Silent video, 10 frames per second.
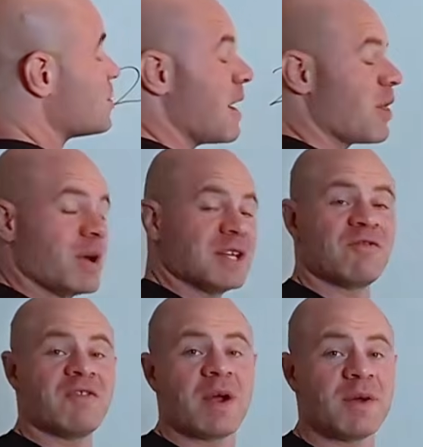which by the way
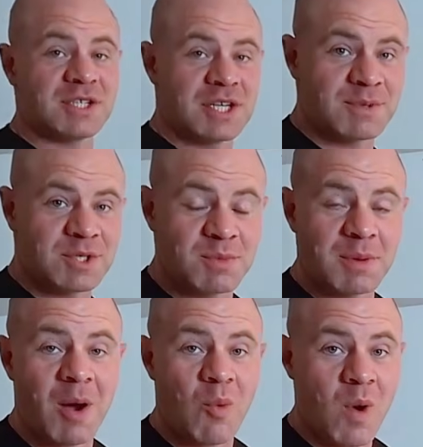is very cheap. It should be
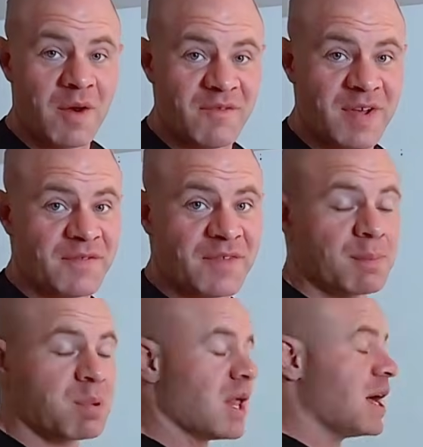about 150
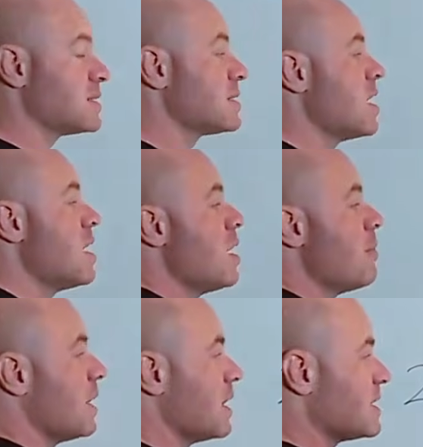plus.
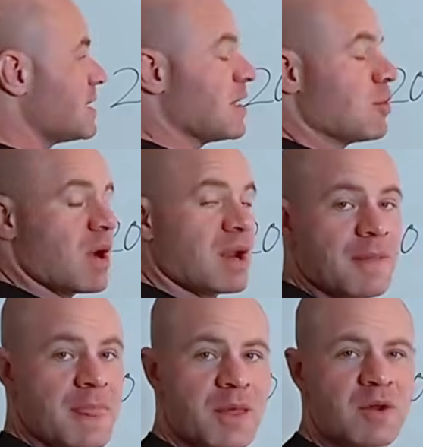But let's say
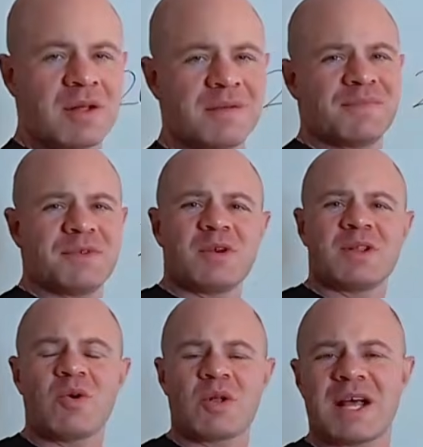you're in a
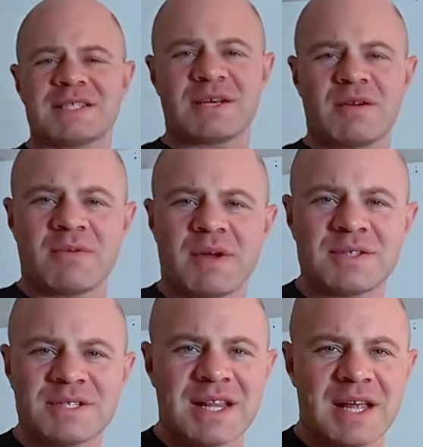low class area, right?
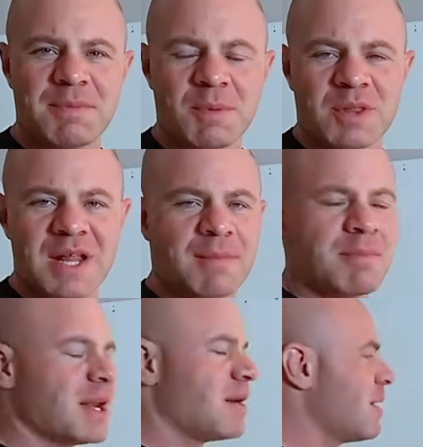There's not a lot of people with a lot of
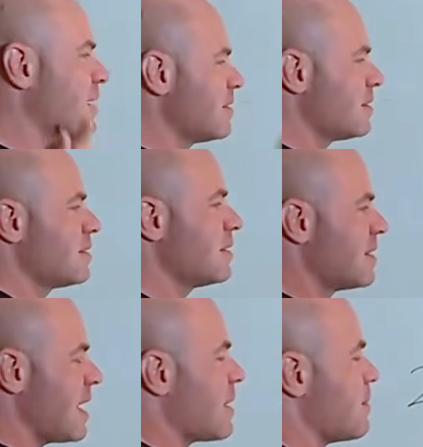money, right?
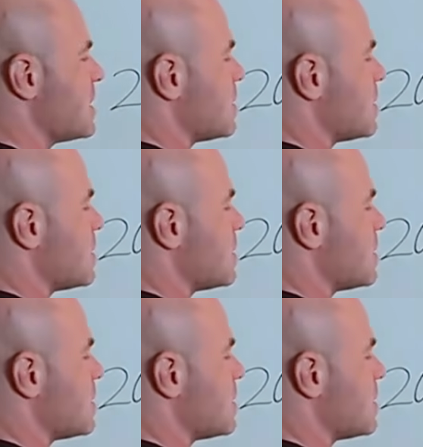That type of